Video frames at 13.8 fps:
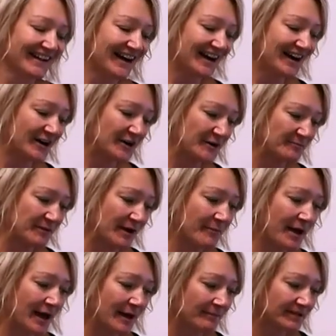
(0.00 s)
um, I'm
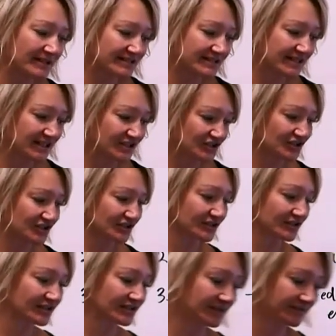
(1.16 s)
happy to teach
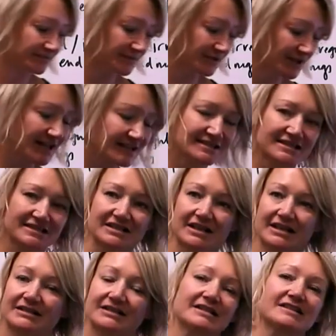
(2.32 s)
um, classes
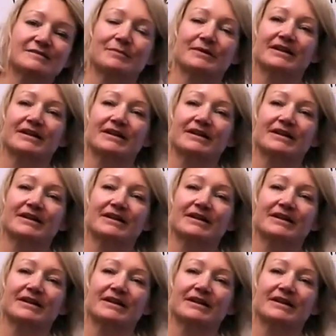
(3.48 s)
like this, but